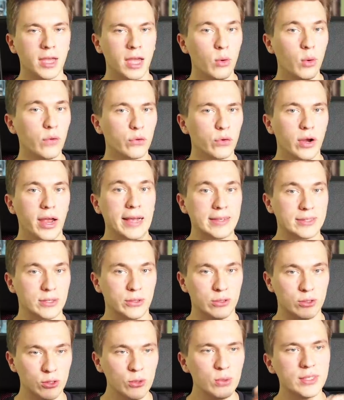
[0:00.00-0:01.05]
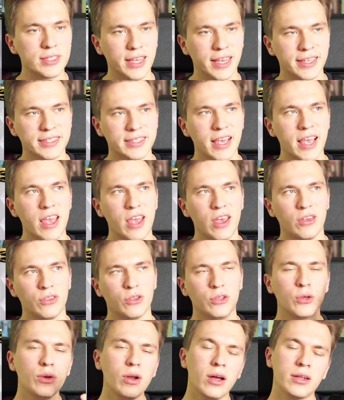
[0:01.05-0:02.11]
However, Axel 2 says the
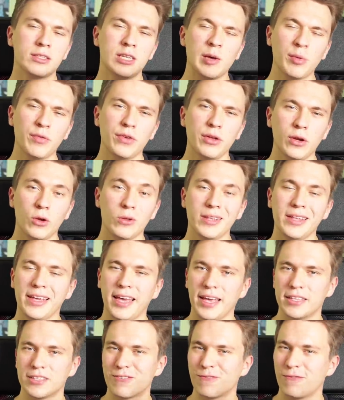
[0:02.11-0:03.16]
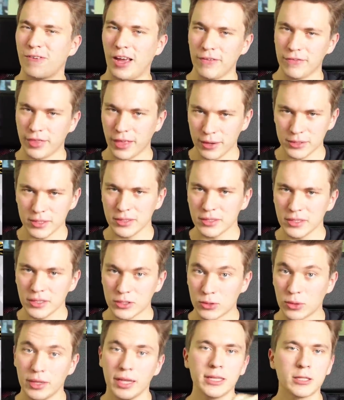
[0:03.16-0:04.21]
unit on top of it only gains 5,000,
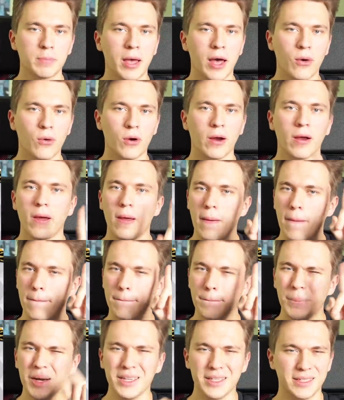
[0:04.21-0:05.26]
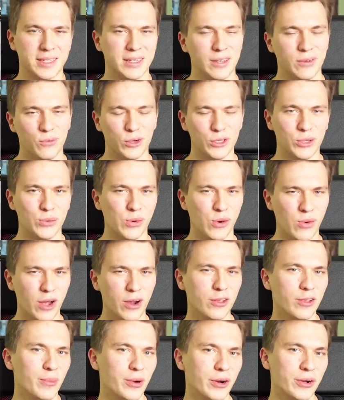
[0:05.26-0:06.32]
so less power, but when you acquire
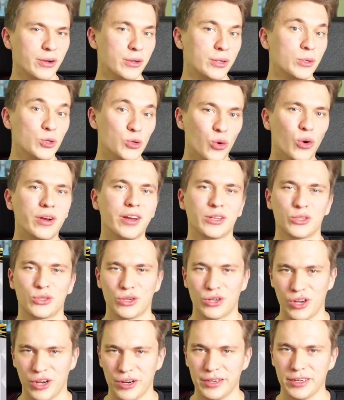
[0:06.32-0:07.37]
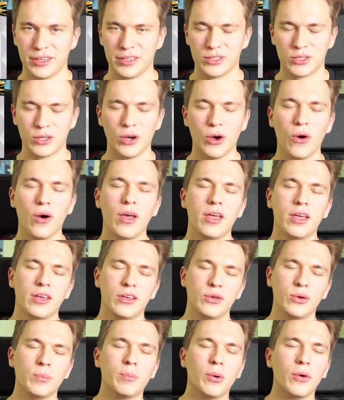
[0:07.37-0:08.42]
the marker, you draw an extra card. So
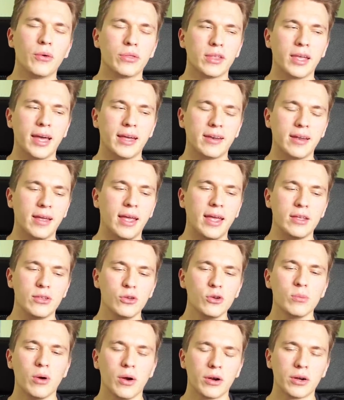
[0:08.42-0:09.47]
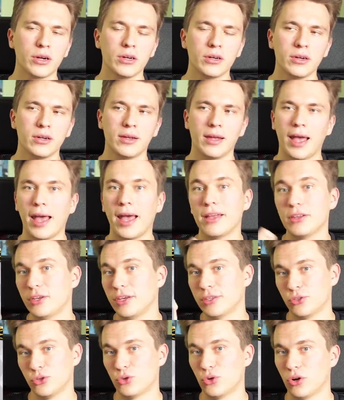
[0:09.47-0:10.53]
you both get a new marker and you
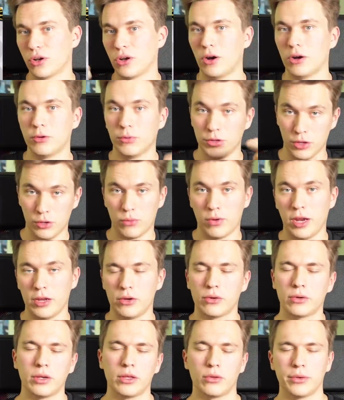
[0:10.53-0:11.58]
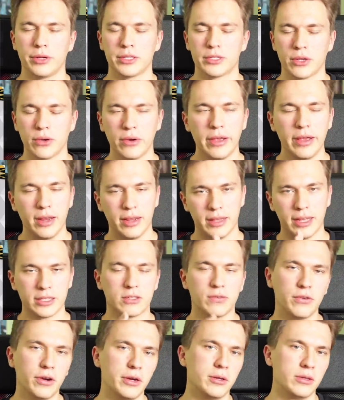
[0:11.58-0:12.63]
get to draw a card when you ride your grade 3. So that's
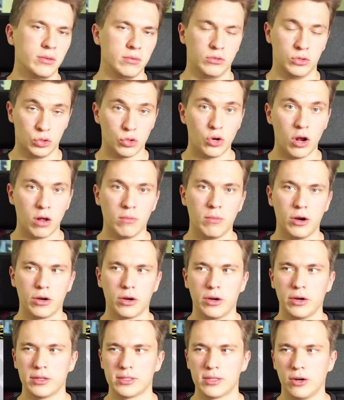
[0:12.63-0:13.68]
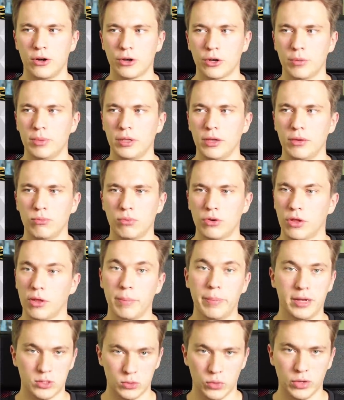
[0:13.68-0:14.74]
a very strong marker. It's arguably one of the
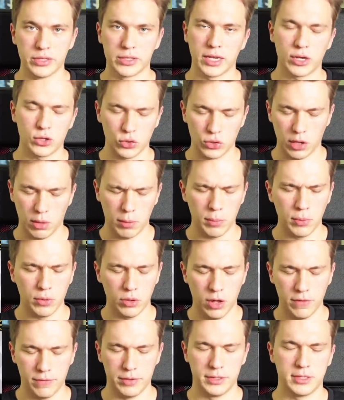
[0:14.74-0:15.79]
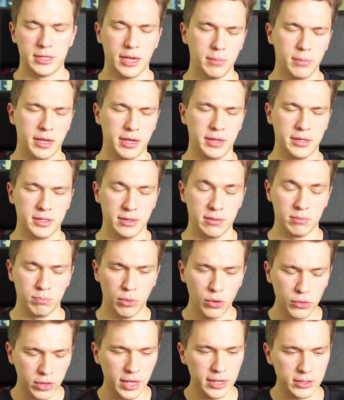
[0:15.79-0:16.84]
best ones, actually, that people often say, because it
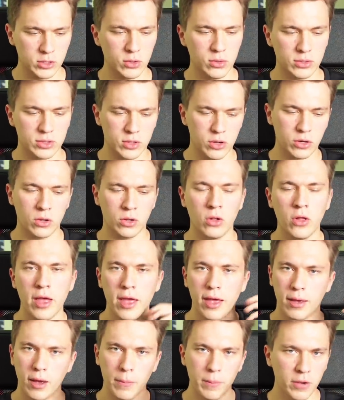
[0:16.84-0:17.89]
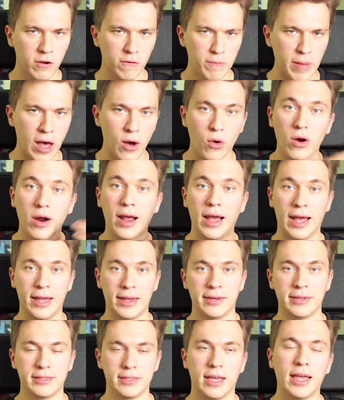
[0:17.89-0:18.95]
both gets you a circle, a bit of power,
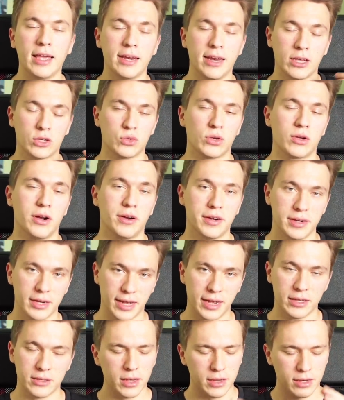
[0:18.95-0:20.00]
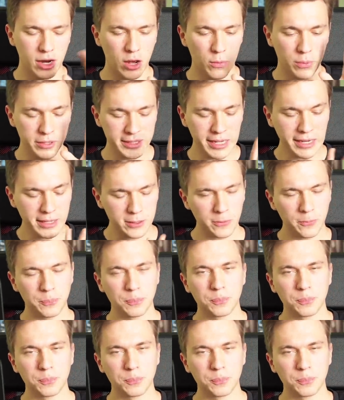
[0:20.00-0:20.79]
and an extra card in hand. Now, Protect,